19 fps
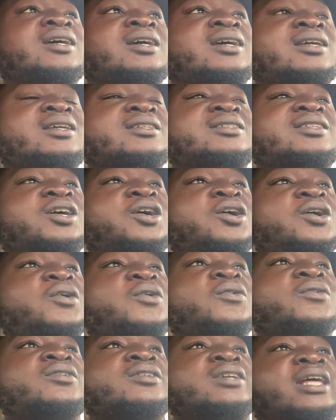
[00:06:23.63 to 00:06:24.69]

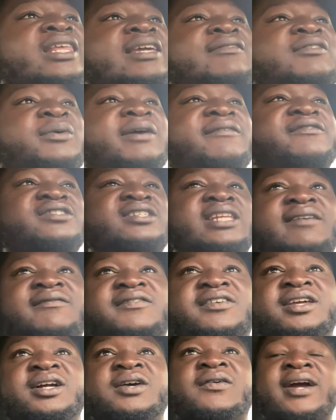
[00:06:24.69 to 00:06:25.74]
So I'll leave a reference to that
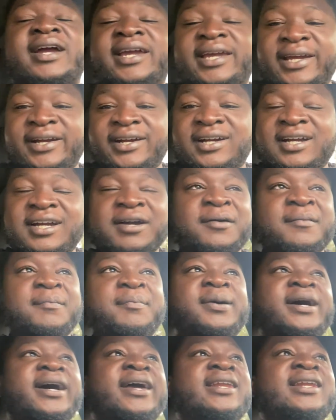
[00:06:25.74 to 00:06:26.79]
video right here.
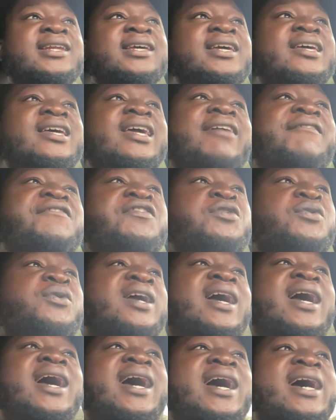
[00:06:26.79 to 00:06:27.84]
But if you
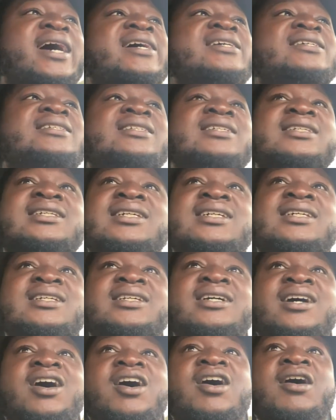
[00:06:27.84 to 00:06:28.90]
guys
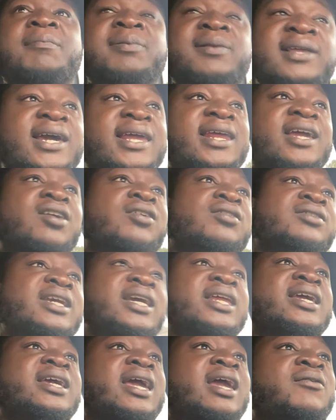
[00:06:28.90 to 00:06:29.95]
are planning on
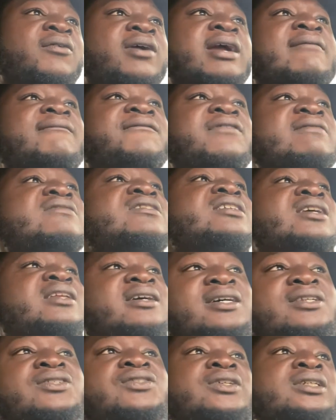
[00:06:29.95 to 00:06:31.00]
getting a Ram
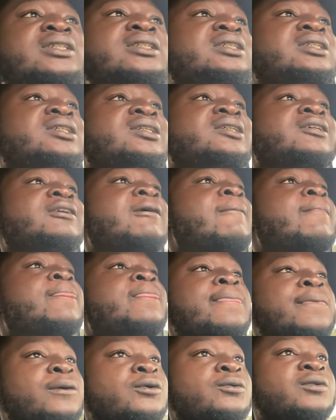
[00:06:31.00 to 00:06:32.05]
1500,
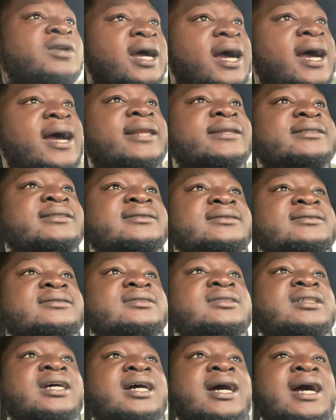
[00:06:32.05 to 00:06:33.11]
do not,
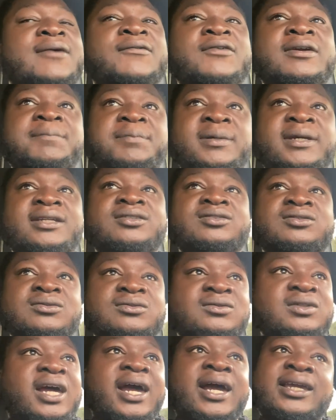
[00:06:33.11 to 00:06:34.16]
I repeat,
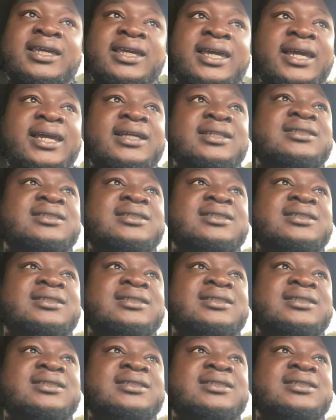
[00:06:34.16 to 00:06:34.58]
do not get